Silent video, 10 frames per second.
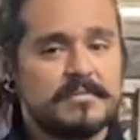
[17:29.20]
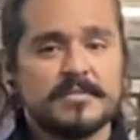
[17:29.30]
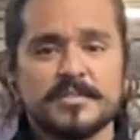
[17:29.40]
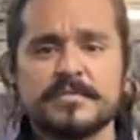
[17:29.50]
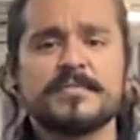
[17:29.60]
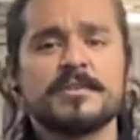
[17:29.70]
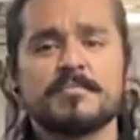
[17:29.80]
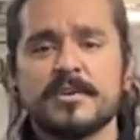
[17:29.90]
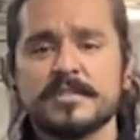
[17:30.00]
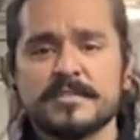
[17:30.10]
it's a fun
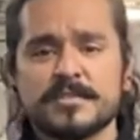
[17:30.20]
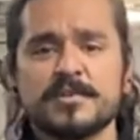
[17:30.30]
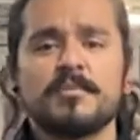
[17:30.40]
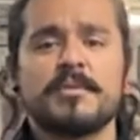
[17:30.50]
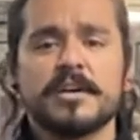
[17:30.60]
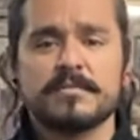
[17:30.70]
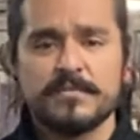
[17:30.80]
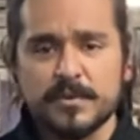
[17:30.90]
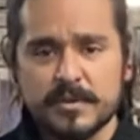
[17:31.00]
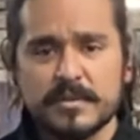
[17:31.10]
process to go back and
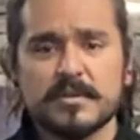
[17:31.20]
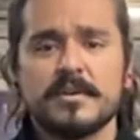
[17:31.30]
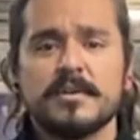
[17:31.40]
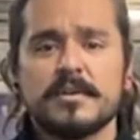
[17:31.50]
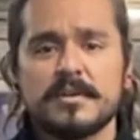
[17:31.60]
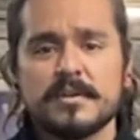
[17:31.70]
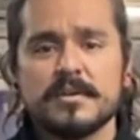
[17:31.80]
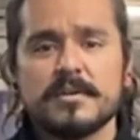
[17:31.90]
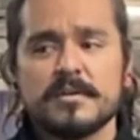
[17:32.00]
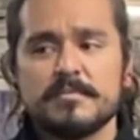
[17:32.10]
forth.
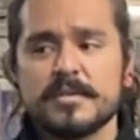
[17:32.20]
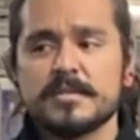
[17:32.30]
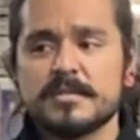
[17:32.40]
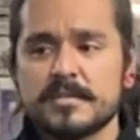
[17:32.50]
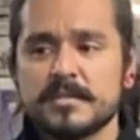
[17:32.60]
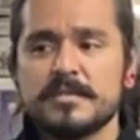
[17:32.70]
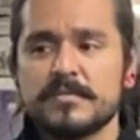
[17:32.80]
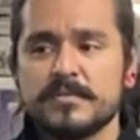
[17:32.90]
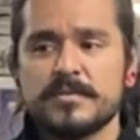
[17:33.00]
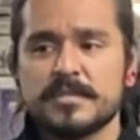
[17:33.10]
Because uh,
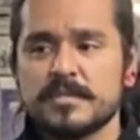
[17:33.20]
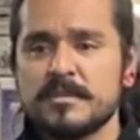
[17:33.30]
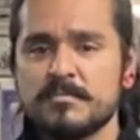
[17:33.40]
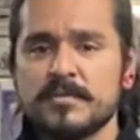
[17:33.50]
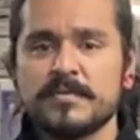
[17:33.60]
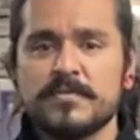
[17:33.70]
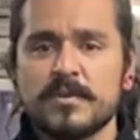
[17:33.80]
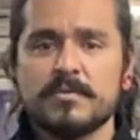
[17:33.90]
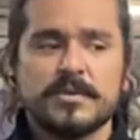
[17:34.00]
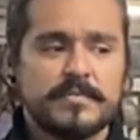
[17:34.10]
if you just keep moving
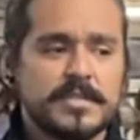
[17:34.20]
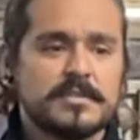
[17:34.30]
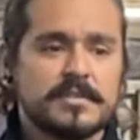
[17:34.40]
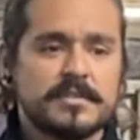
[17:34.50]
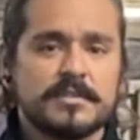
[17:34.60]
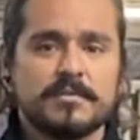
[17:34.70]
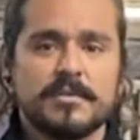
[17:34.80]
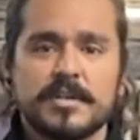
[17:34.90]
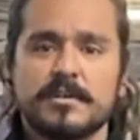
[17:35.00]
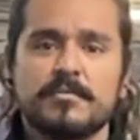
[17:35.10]
forward, eventually you're going to
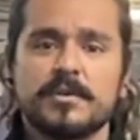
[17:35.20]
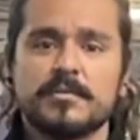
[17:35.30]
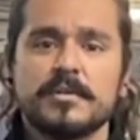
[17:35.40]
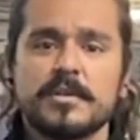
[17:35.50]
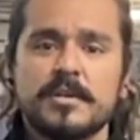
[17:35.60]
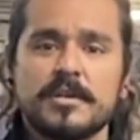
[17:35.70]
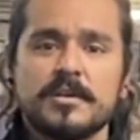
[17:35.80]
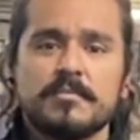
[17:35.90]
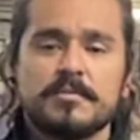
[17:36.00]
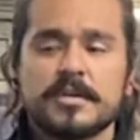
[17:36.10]
run out of road.
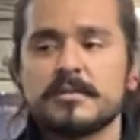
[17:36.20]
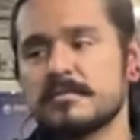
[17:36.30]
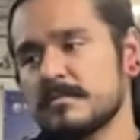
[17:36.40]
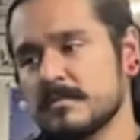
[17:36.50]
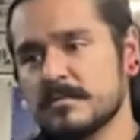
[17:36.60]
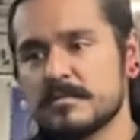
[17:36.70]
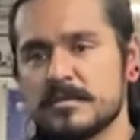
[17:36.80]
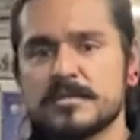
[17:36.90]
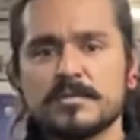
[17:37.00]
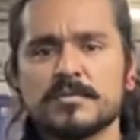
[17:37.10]
But
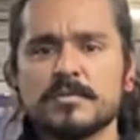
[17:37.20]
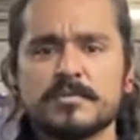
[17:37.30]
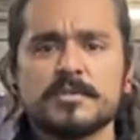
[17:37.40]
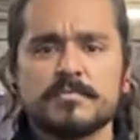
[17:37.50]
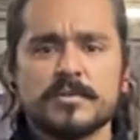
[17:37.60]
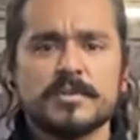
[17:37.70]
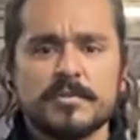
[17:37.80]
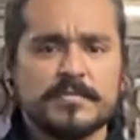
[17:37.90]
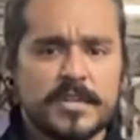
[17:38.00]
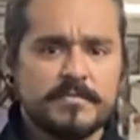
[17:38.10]
there's still so much more that
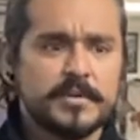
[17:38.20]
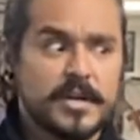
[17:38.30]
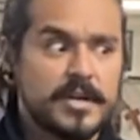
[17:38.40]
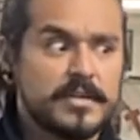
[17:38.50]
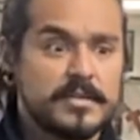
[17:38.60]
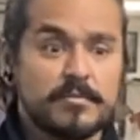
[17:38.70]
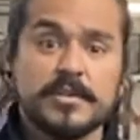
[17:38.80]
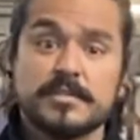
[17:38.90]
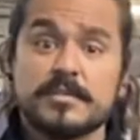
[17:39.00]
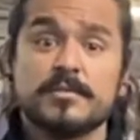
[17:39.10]
we've left behind that we
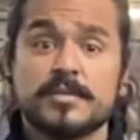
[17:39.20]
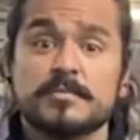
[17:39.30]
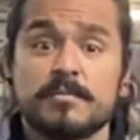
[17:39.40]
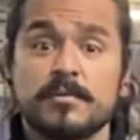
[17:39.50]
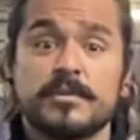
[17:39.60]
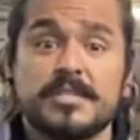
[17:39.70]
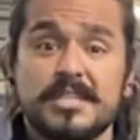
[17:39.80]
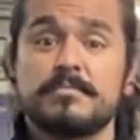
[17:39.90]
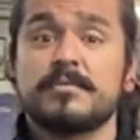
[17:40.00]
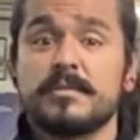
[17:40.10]
can still explore
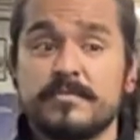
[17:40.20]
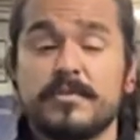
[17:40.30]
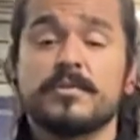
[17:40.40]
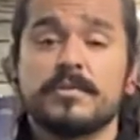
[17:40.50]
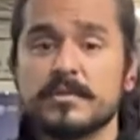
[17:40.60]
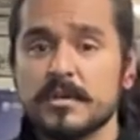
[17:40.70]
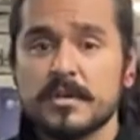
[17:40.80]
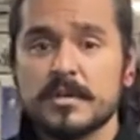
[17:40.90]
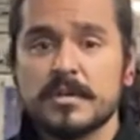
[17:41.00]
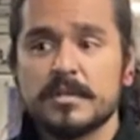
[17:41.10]
deeper and further
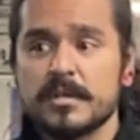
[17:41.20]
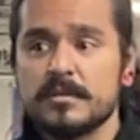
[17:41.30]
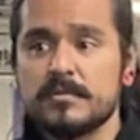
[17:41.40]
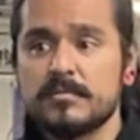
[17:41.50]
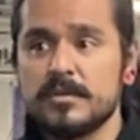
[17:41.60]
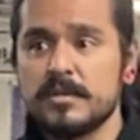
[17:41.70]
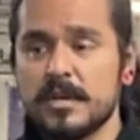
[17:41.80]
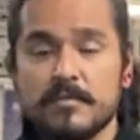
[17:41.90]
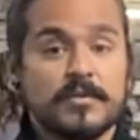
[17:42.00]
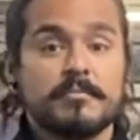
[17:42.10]
than we
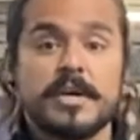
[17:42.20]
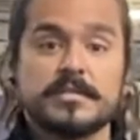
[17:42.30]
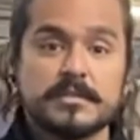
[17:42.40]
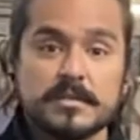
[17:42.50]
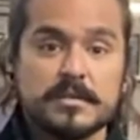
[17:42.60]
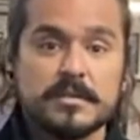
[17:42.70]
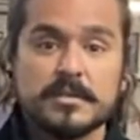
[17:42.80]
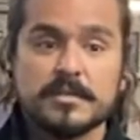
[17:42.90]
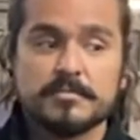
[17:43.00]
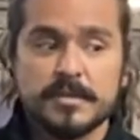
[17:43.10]
ever imagined.
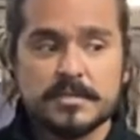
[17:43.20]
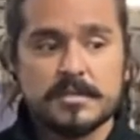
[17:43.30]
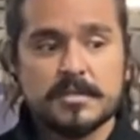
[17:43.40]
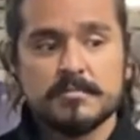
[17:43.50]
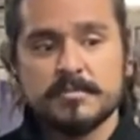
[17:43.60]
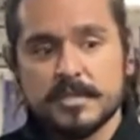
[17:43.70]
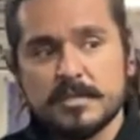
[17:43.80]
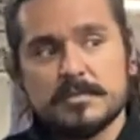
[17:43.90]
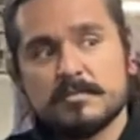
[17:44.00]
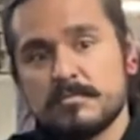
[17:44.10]
Especially
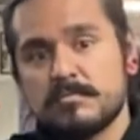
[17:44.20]
because